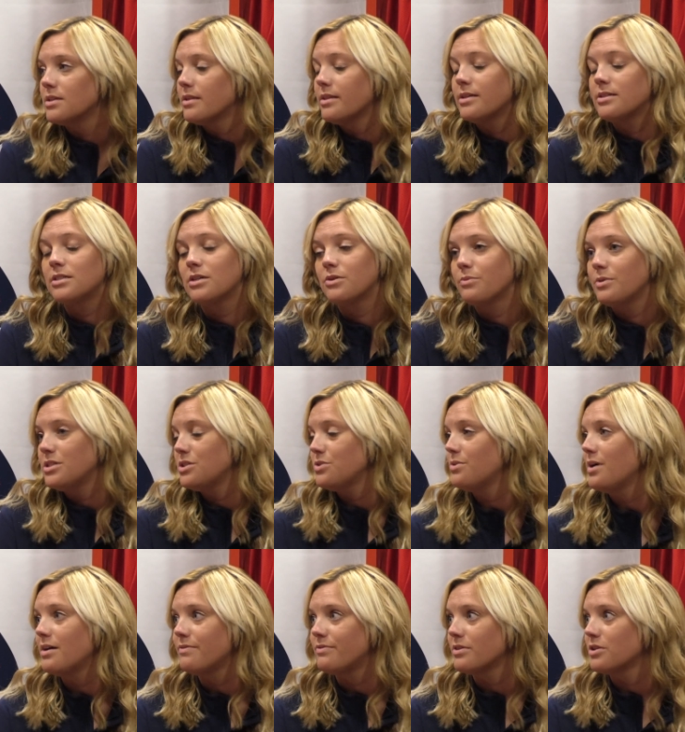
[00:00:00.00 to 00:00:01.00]
And this year we do
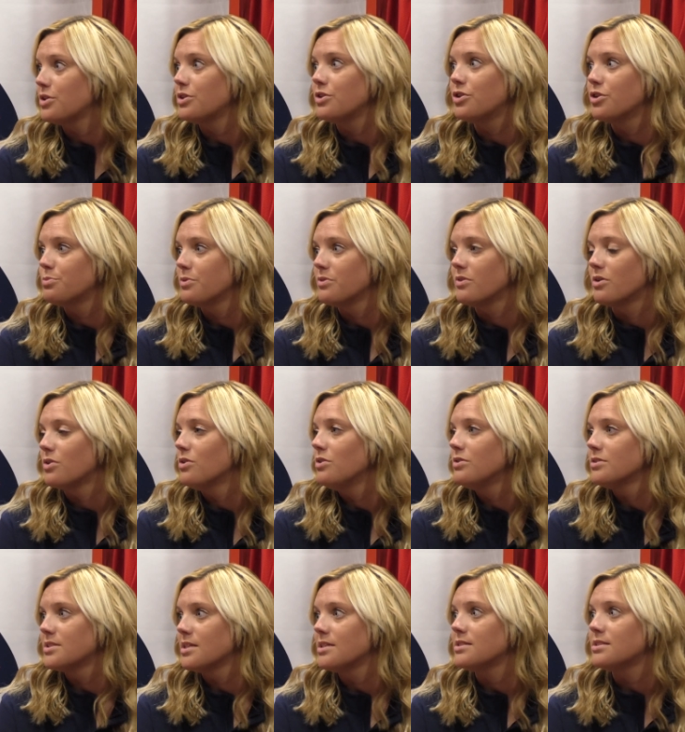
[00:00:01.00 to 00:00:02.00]
have a good group of
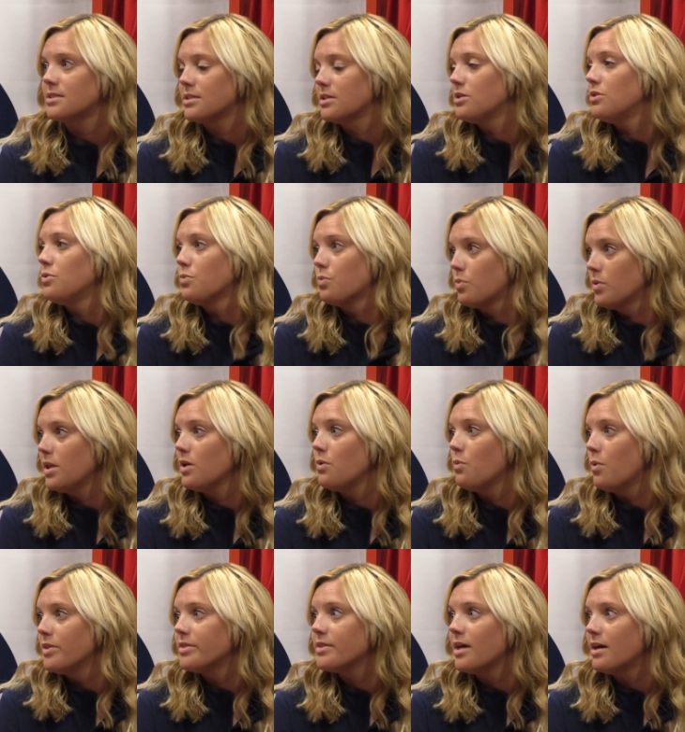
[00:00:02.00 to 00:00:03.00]
girls that still really
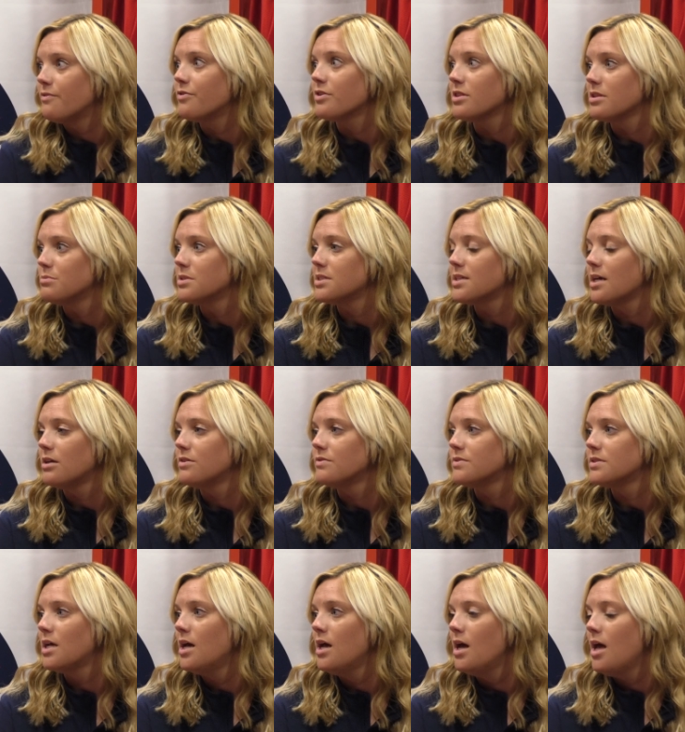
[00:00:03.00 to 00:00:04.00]
want that for
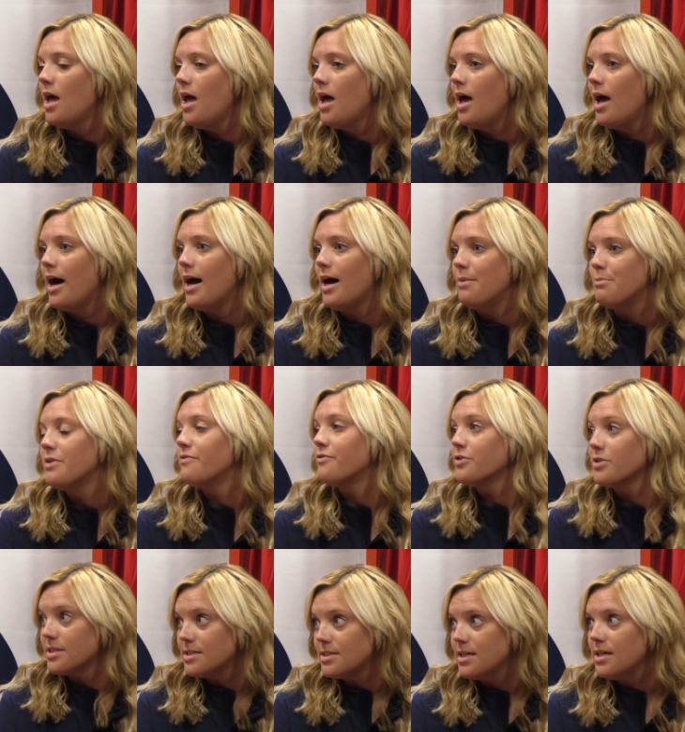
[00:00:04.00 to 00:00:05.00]
themselves um, and
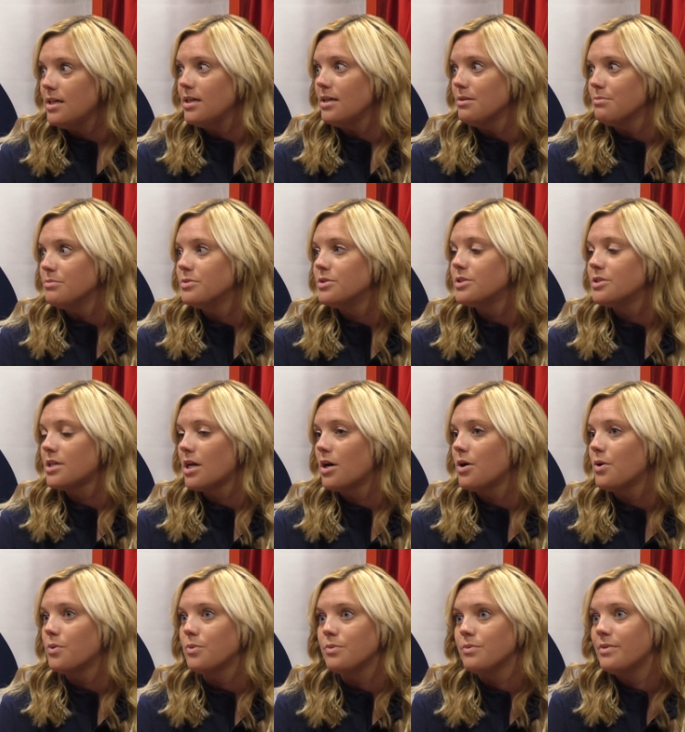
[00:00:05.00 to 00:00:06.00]
for the team.
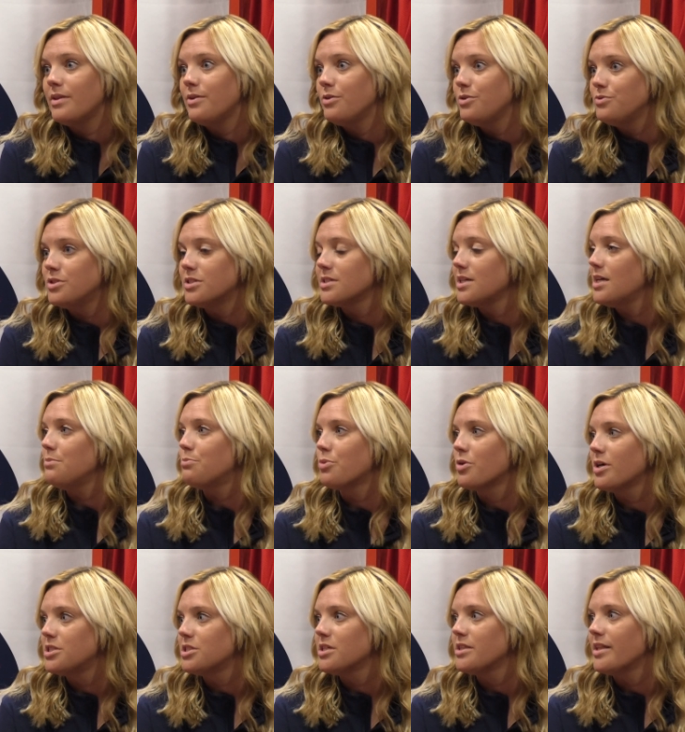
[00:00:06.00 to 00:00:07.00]
So you just keep
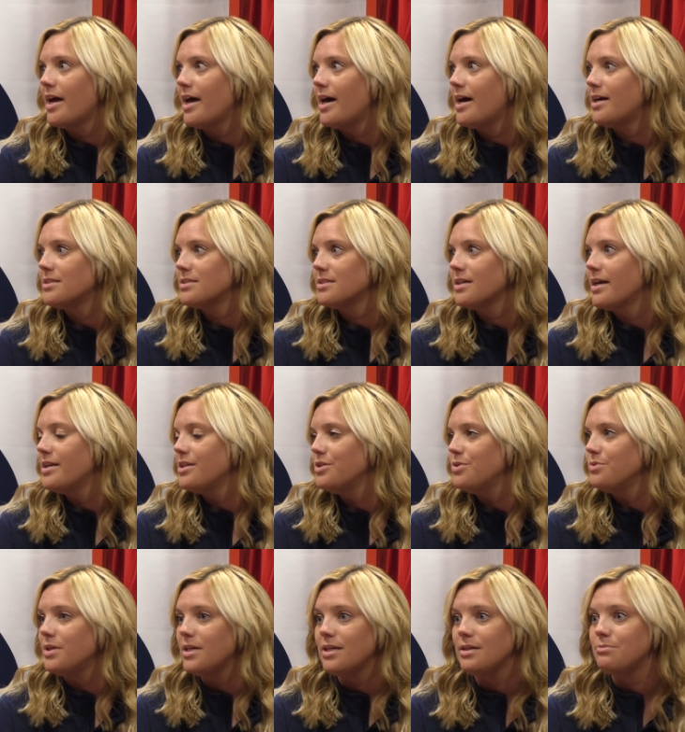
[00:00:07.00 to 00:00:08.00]
preaching that and you
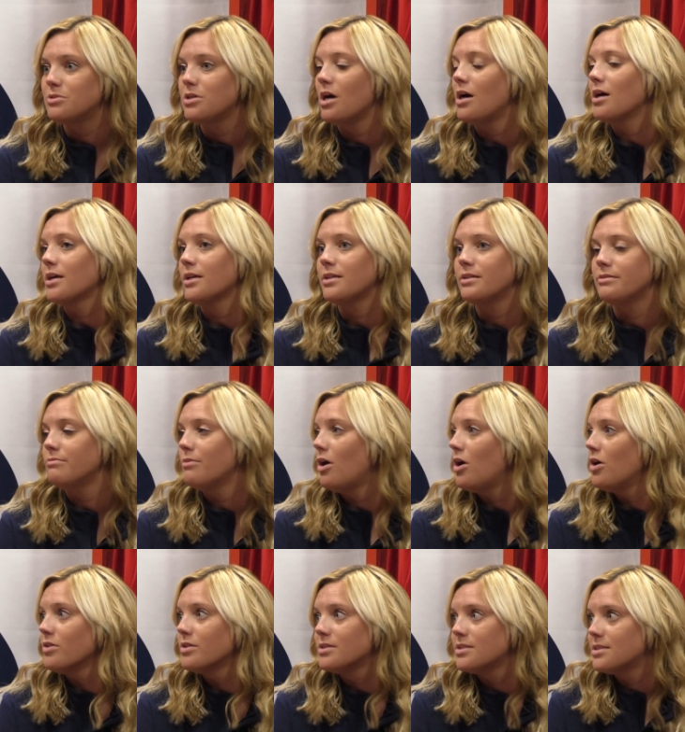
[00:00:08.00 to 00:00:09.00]
keep talking
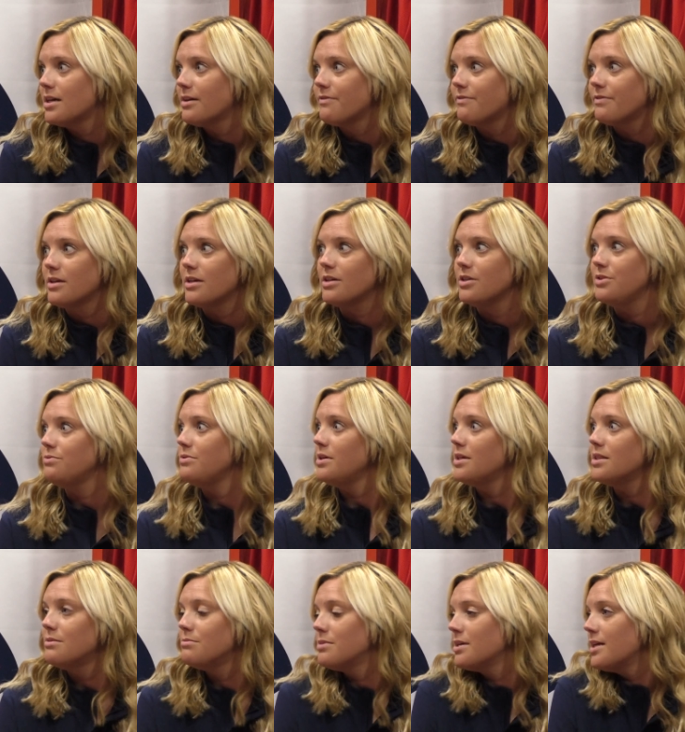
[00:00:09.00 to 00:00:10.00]
all the stuff that you need
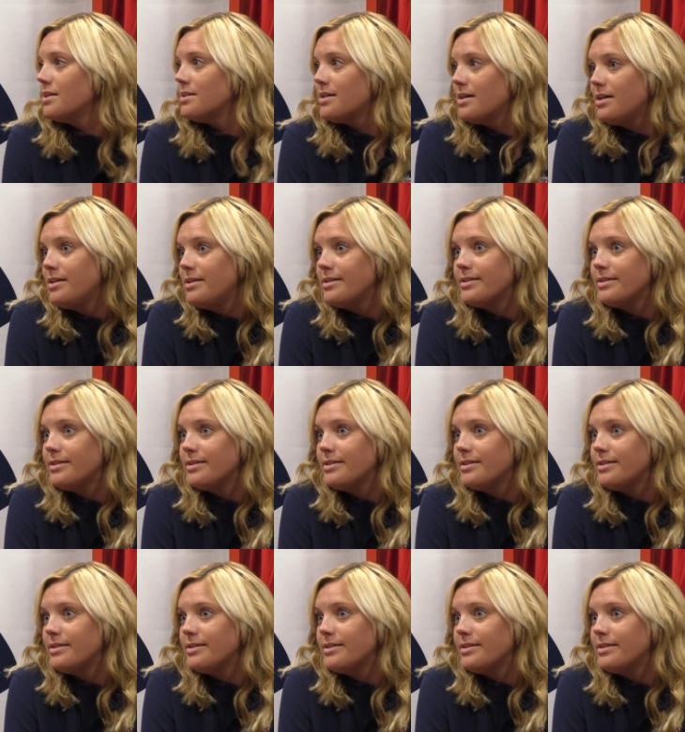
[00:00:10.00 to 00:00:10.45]
them to get done.